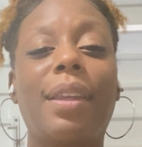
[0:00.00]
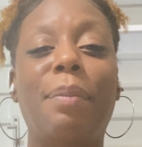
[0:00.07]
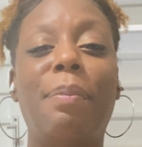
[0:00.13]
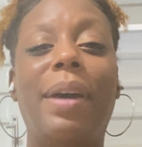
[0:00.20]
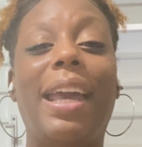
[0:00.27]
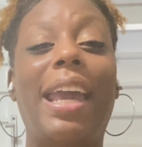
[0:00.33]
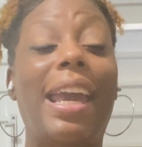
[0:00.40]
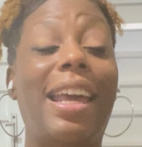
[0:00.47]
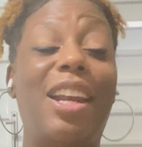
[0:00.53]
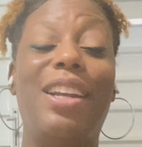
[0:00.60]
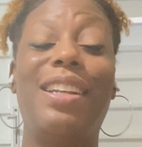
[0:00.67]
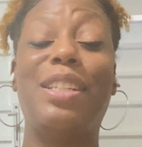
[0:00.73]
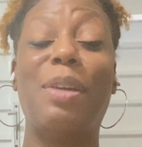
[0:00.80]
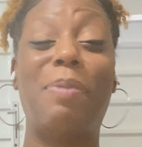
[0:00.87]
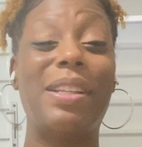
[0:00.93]
And
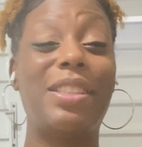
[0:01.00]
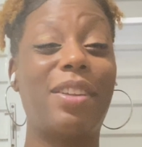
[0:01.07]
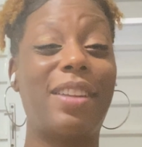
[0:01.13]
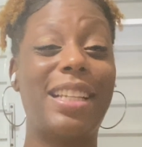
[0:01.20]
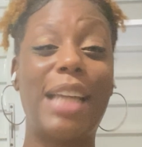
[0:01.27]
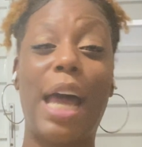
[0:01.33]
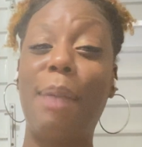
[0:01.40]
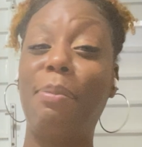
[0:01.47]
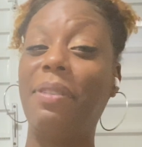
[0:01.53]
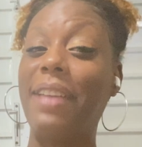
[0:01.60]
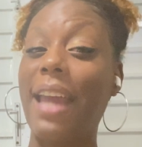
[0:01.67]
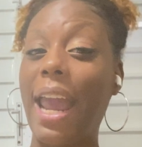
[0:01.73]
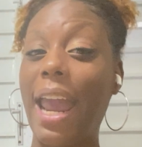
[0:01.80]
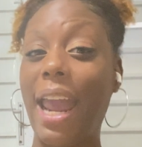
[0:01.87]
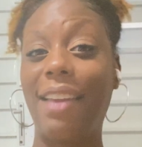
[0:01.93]
it depends on the time of
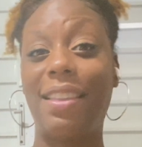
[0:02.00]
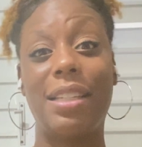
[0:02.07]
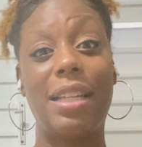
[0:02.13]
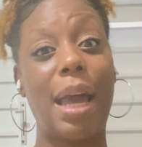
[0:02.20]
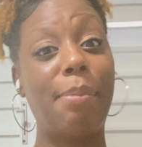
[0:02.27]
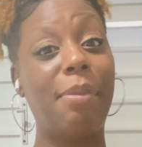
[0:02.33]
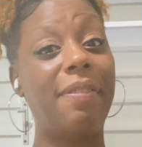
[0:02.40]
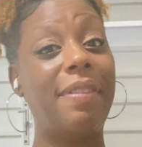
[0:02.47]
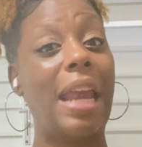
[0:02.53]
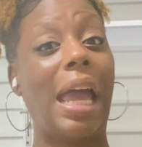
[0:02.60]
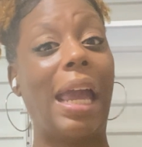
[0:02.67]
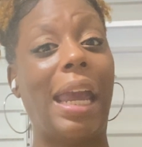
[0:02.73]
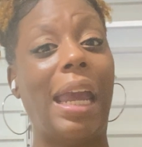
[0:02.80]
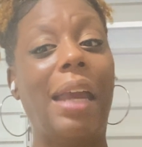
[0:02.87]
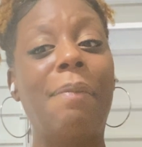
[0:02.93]
day and the time of
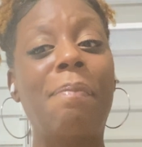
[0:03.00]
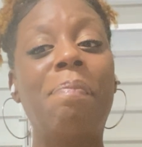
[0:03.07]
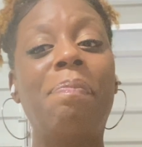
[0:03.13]
night.